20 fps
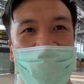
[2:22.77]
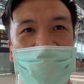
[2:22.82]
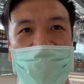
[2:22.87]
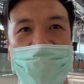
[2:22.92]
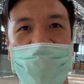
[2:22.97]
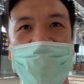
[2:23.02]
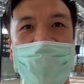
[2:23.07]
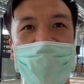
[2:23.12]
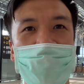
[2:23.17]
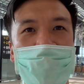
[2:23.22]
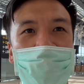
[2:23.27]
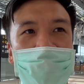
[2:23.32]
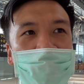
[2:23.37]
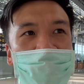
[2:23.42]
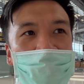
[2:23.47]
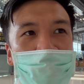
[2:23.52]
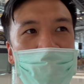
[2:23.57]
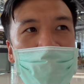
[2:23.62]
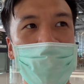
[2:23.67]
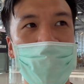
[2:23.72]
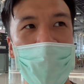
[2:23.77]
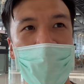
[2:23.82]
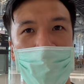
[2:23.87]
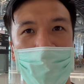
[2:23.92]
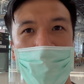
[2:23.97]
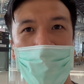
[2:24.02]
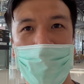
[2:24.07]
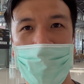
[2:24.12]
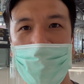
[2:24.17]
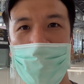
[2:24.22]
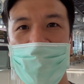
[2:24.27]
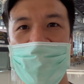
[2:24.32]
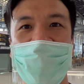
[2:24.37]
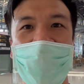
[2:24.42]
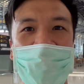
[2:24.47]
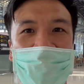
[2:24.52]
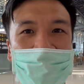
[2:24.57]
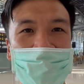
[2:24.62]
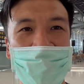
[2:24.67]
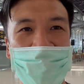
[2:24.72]
Suvarnabhumi Airport where it's
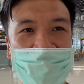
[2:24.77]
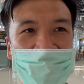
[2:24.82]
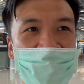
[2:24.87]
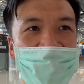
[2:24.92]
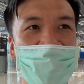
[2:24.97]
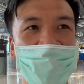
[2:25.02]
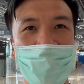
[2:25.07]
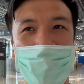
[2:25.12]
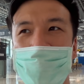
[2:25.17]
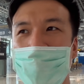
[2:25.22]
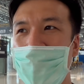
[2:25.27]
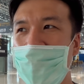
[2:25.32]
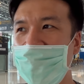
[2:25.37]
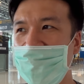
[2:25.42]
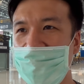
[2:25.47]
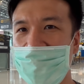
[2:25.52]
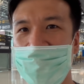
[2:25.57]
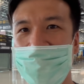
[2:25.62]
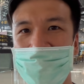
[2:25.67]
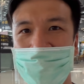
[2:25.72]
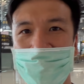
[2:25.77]
hella busy and crazy.